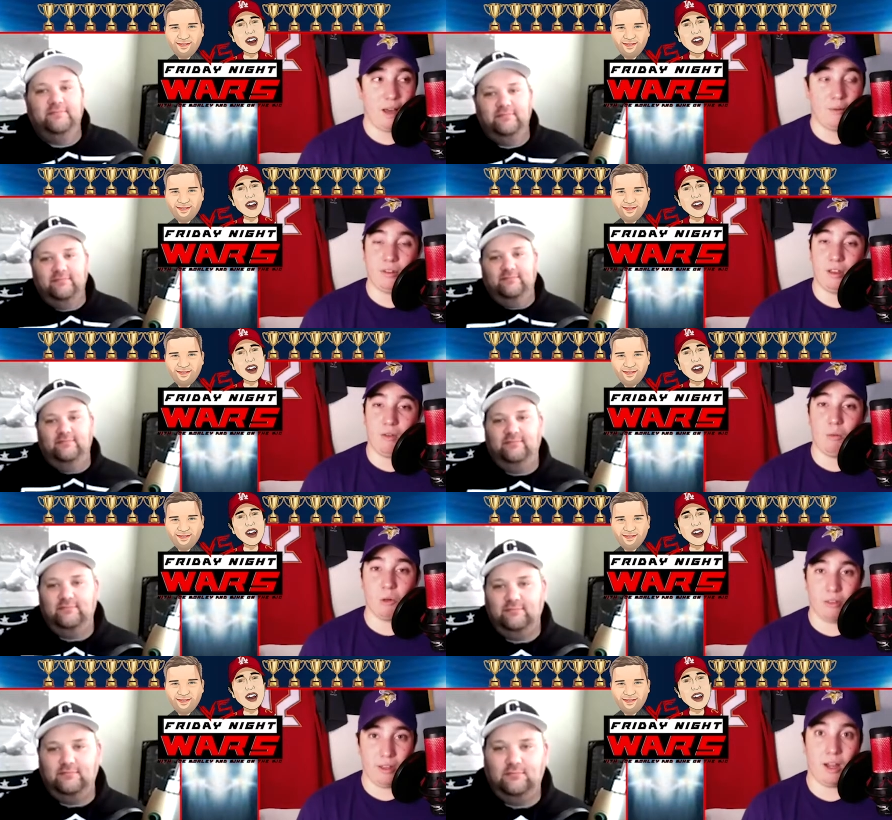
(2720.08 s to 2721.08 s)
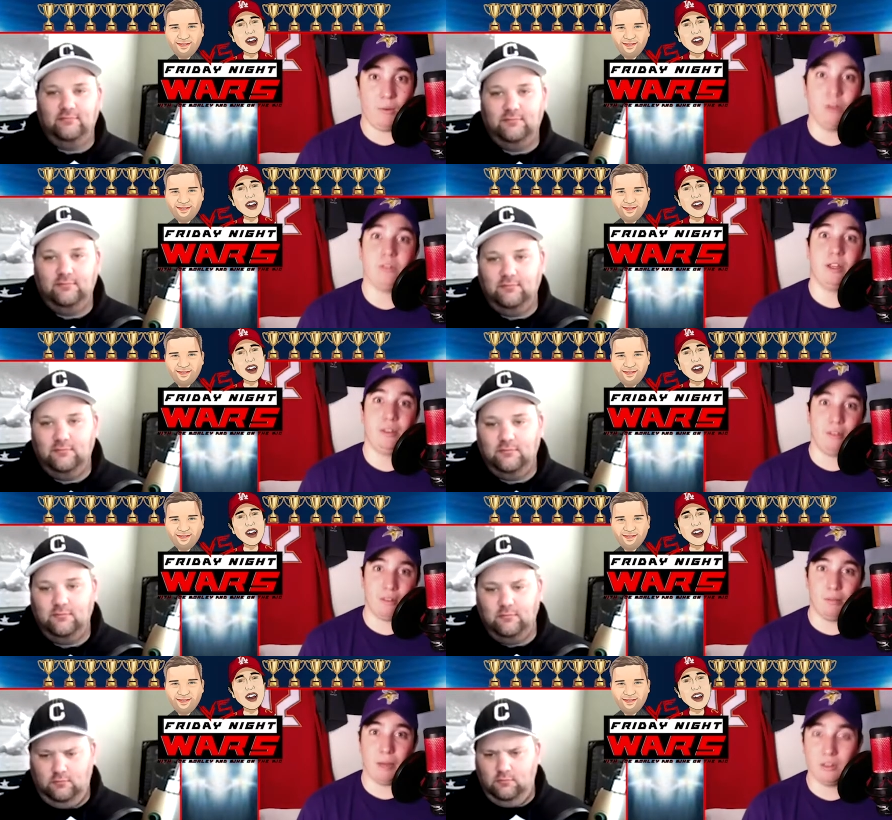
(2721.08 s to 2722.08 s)
Speaker 1: I'm going to say one more thing. I will say
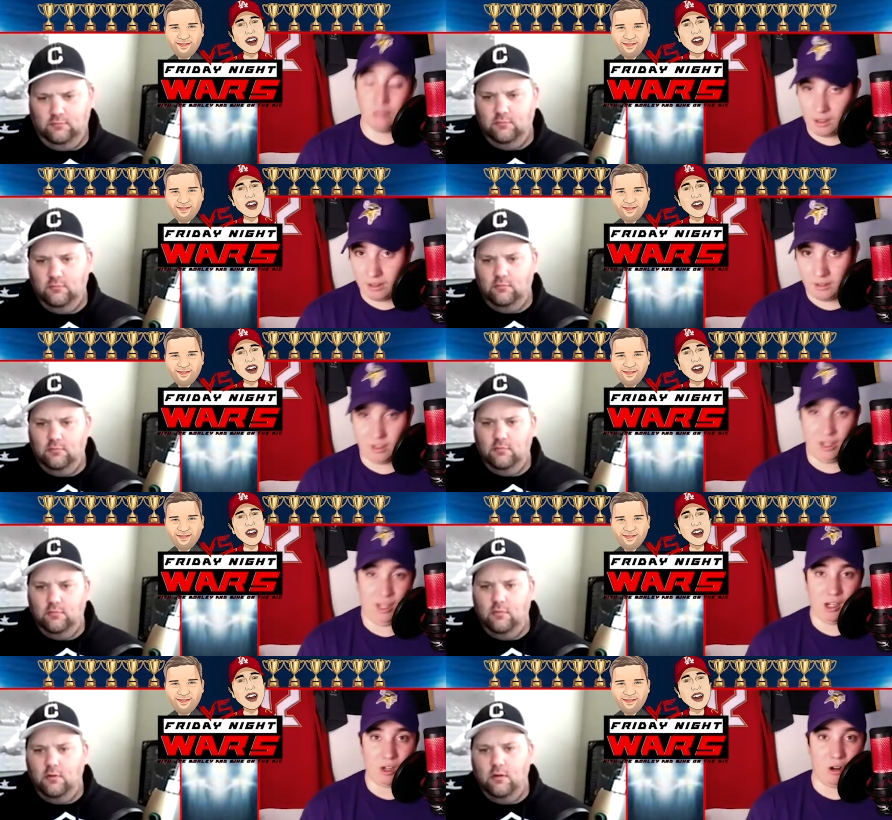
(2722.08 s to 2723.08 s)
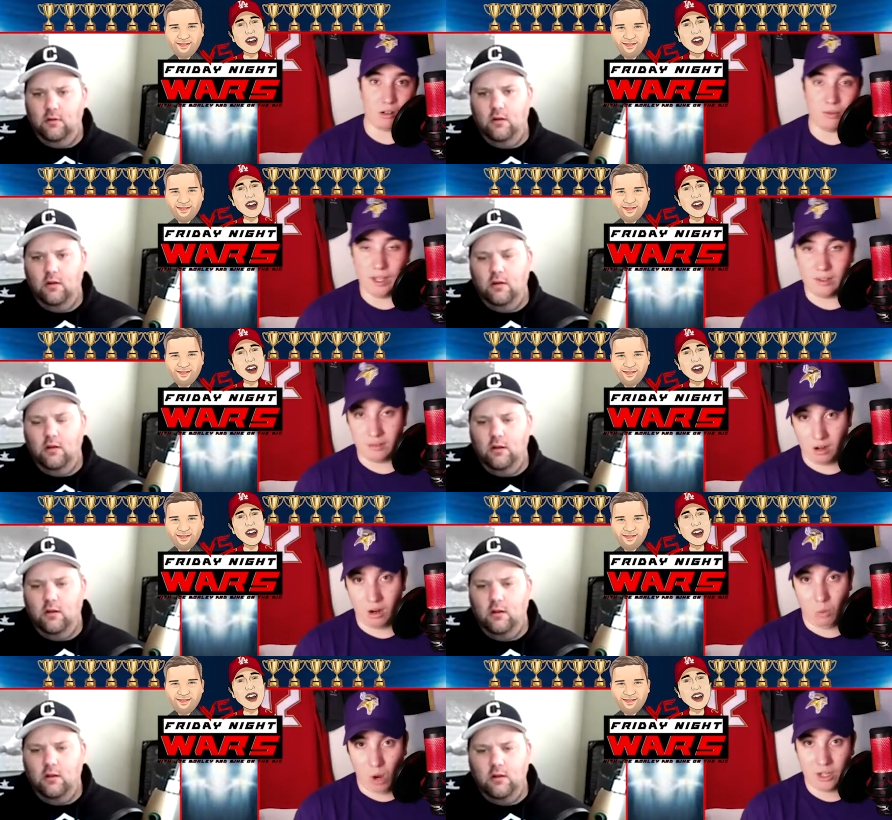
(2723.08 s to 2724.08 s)
this about Staley to any Chargers fans that
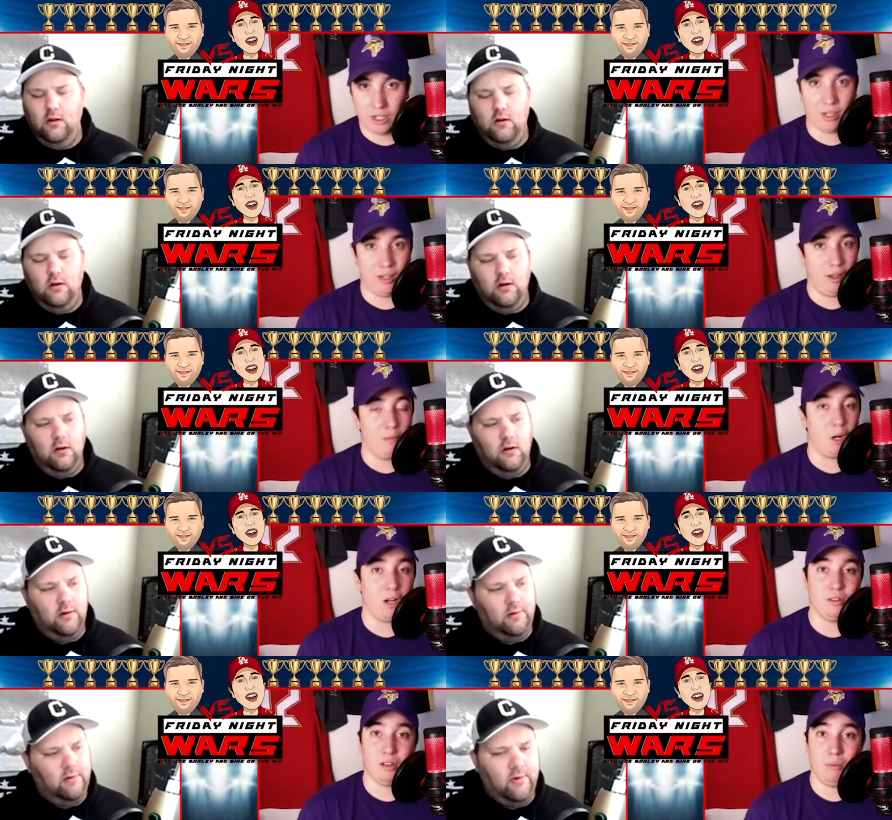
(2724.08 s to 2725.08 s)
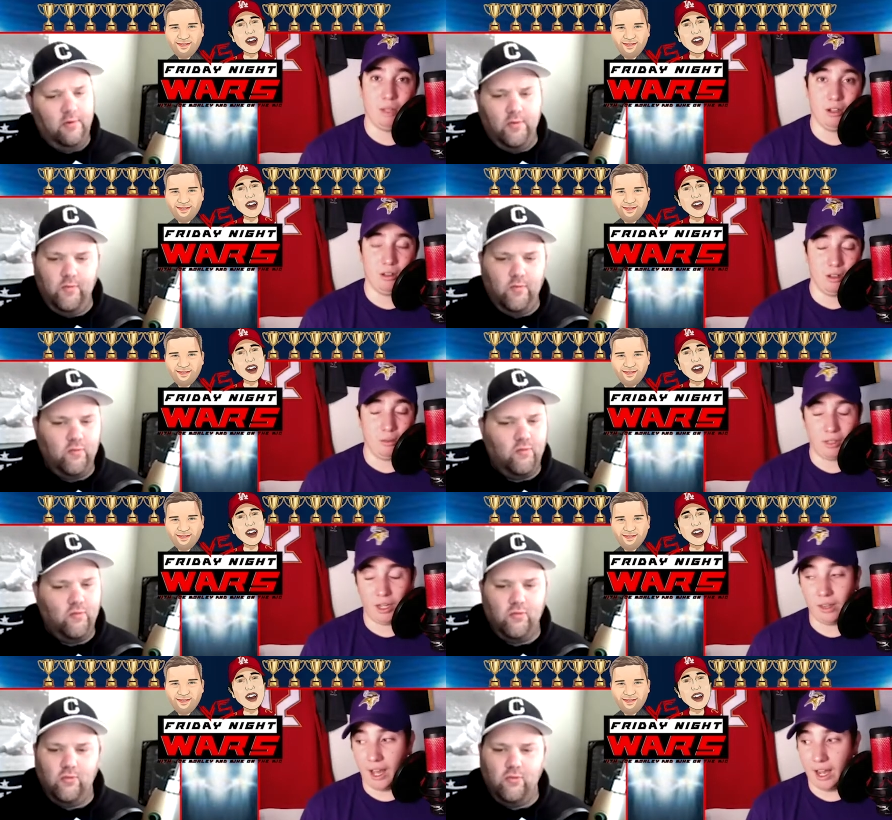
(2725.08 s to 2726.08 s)
are watching and probably saw me get a little upset
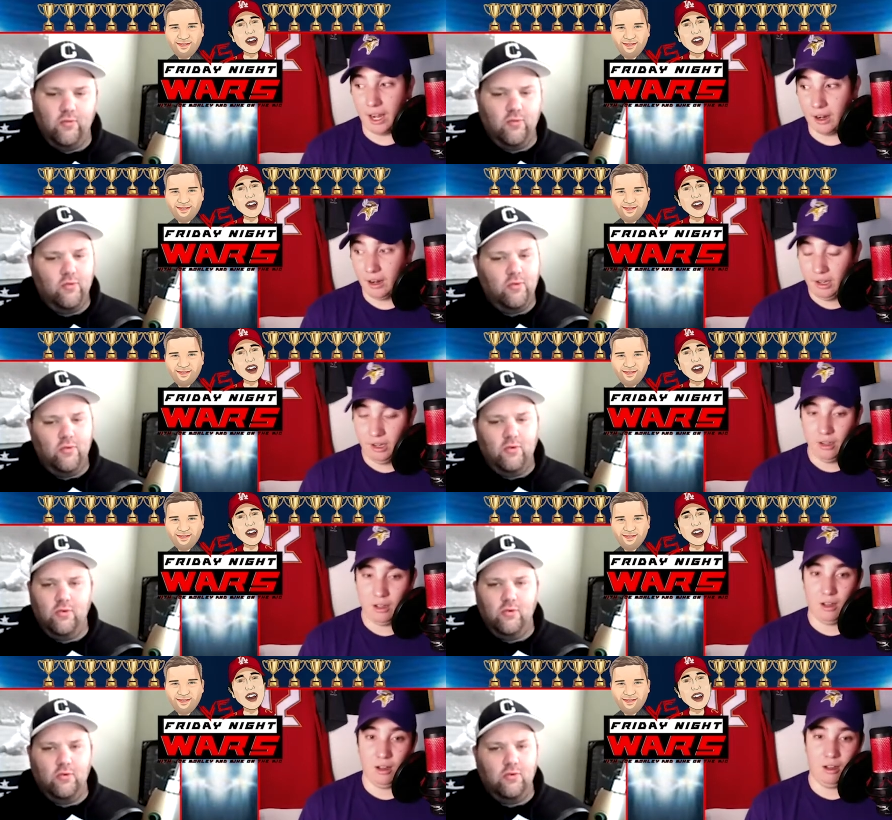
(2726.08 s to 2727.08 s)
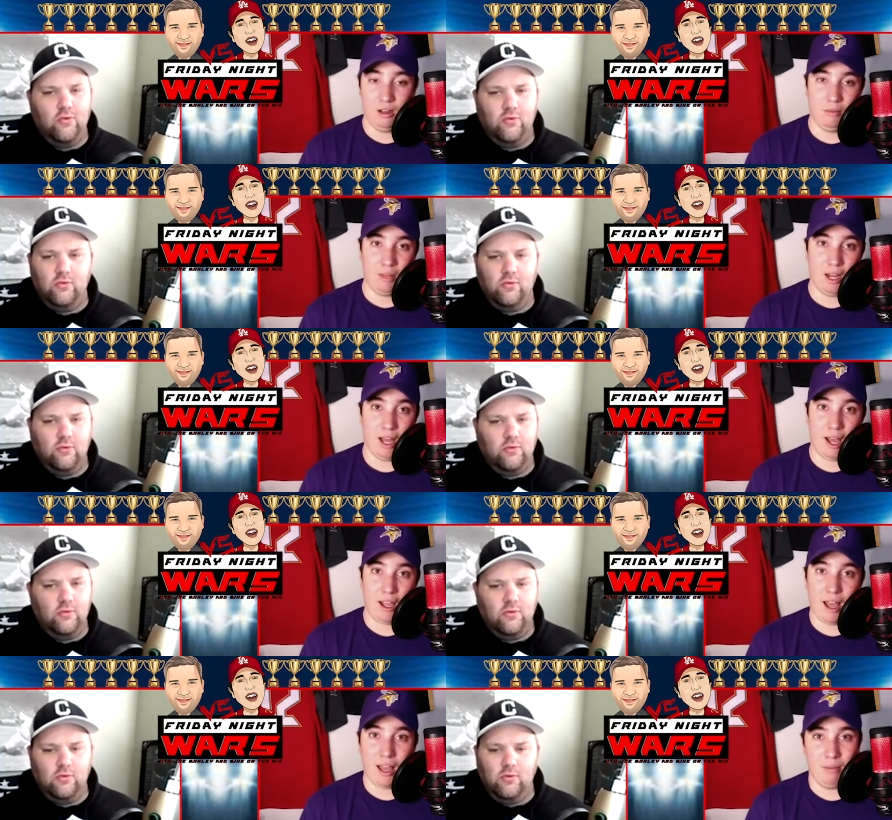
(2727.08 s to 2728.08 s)
at the hire. And I
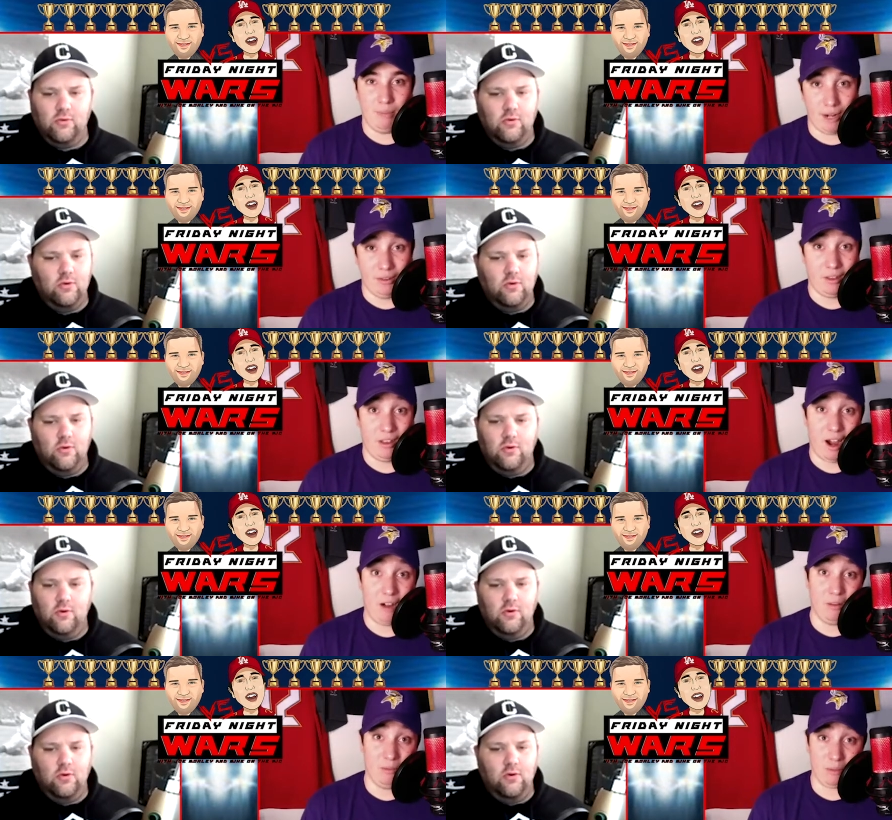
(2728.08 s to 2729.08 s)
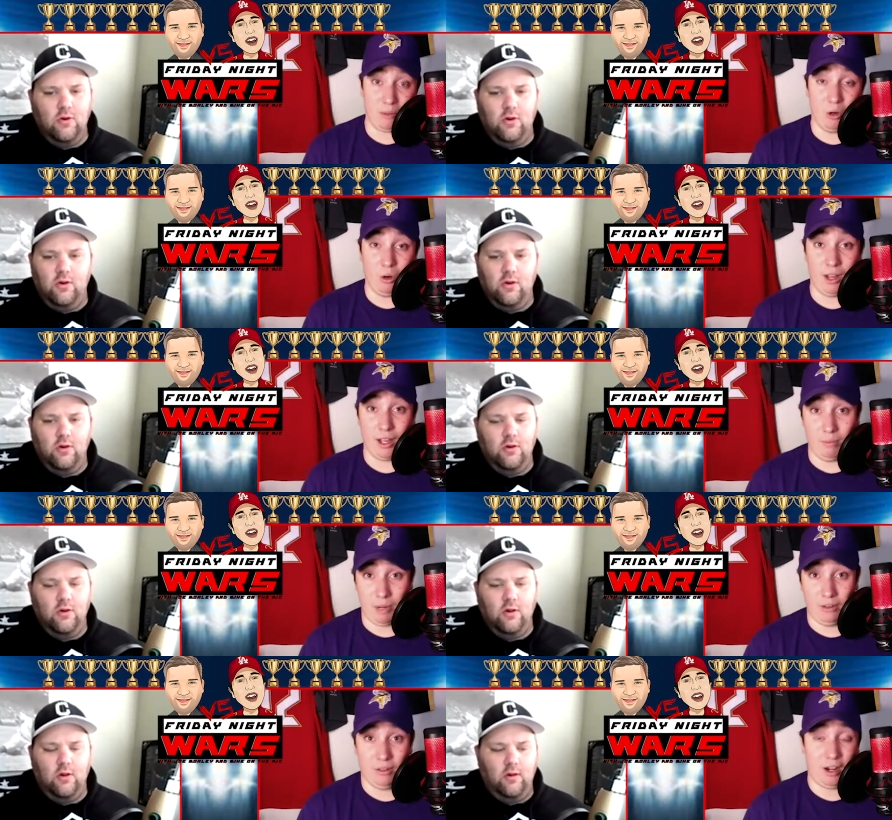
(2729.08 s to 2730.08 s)
compared this hire to Mike McCoy. I
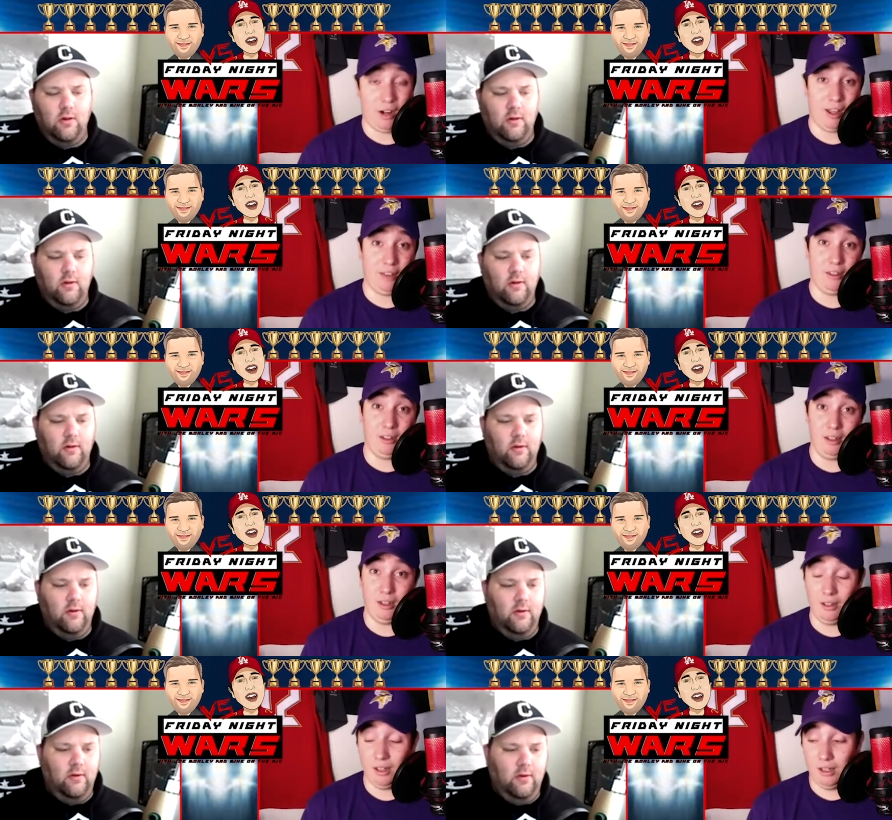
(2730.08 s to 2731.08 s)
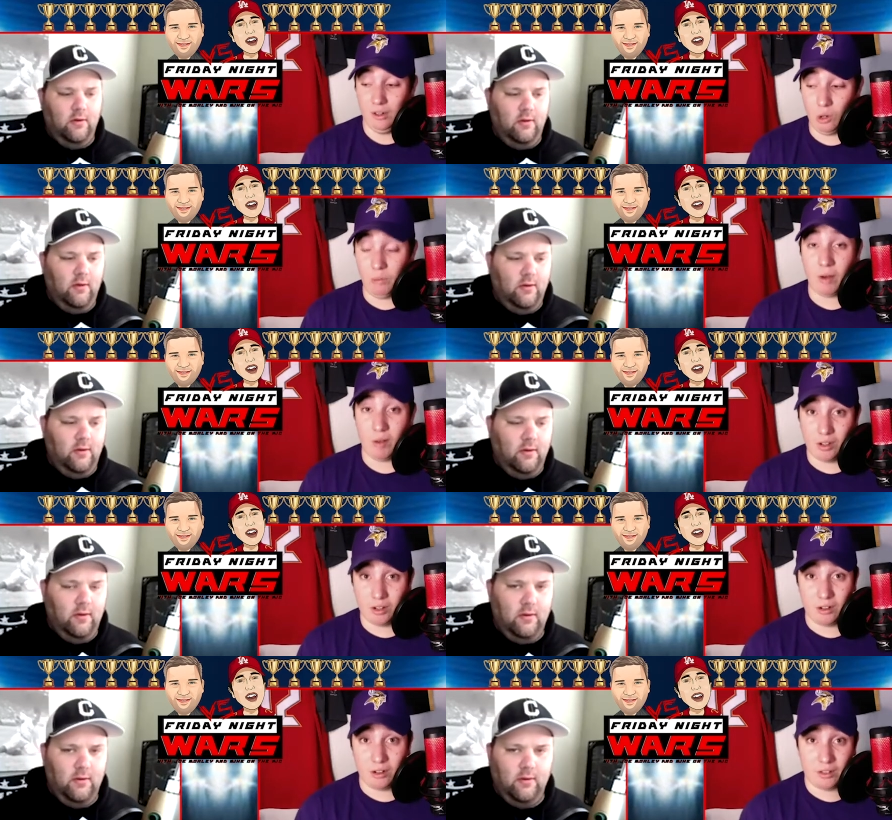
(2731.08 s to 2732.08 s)
compared this hire to Anthony Lynn. Doing my
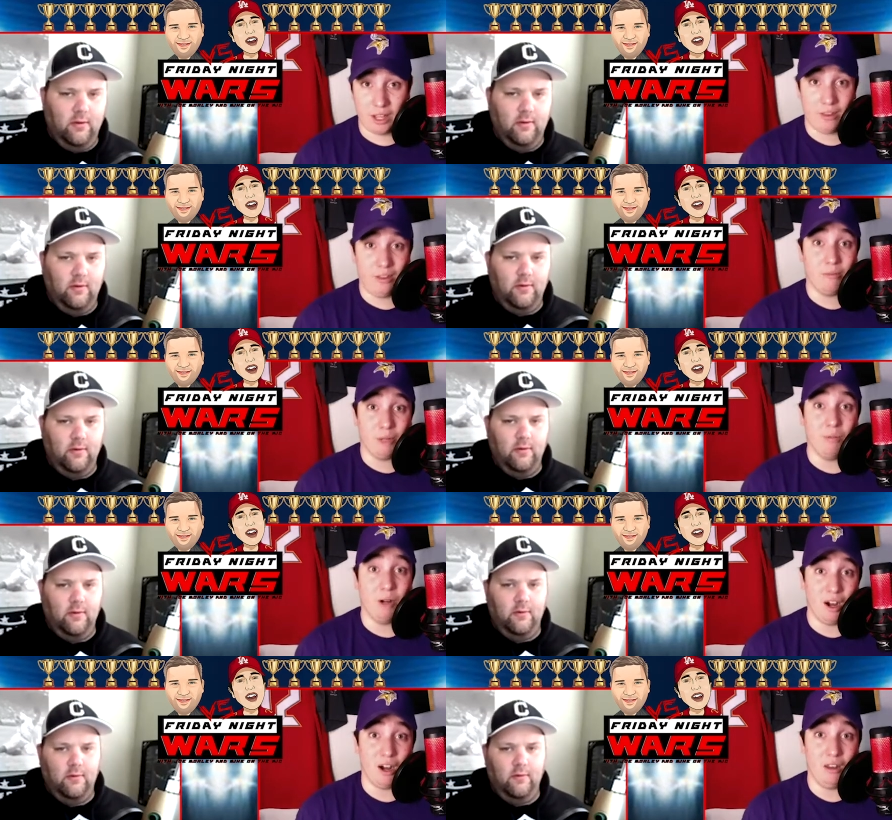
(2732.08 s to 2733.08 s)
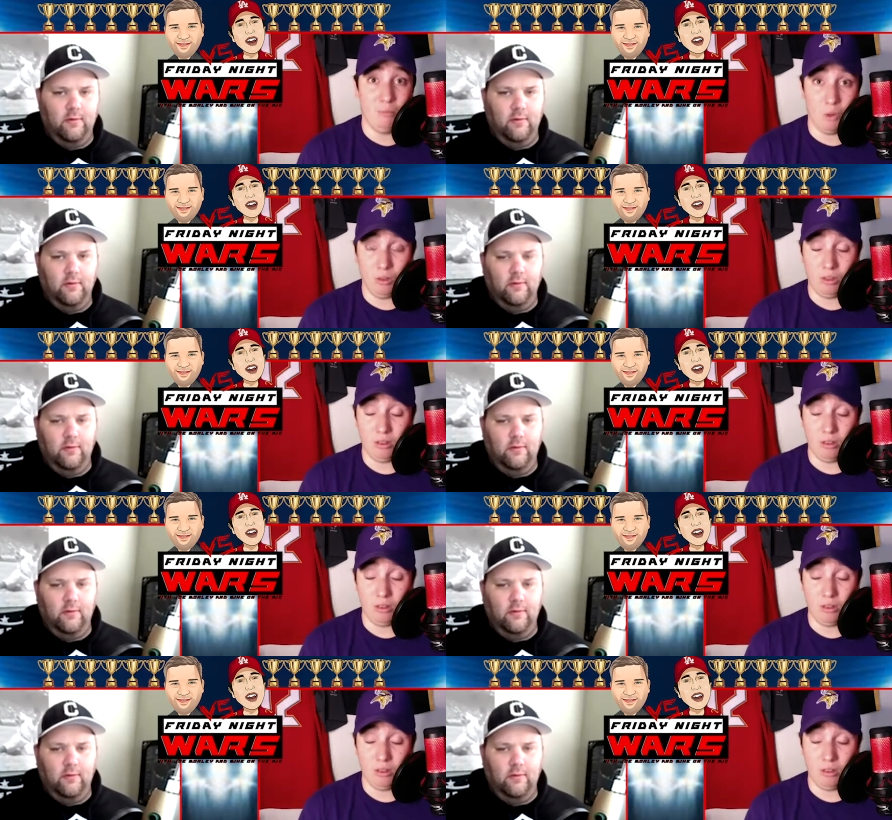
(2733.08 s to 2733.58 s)
research, Staley is a much better hire than both.